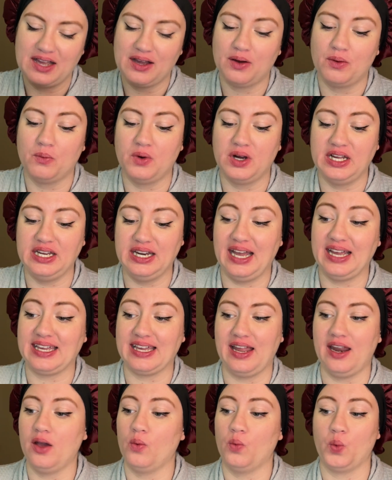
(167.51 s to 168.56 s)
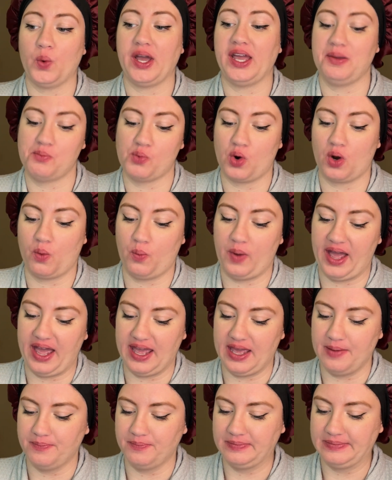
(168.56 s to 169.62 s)
1, I get it way more
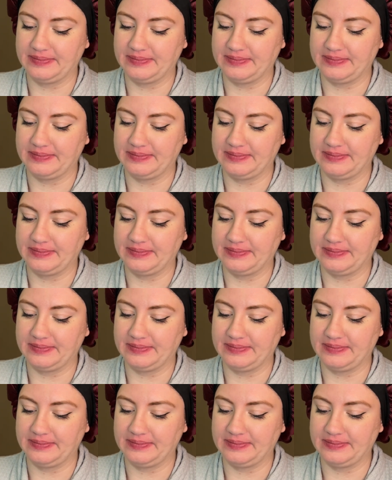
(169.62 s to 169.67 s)
wet,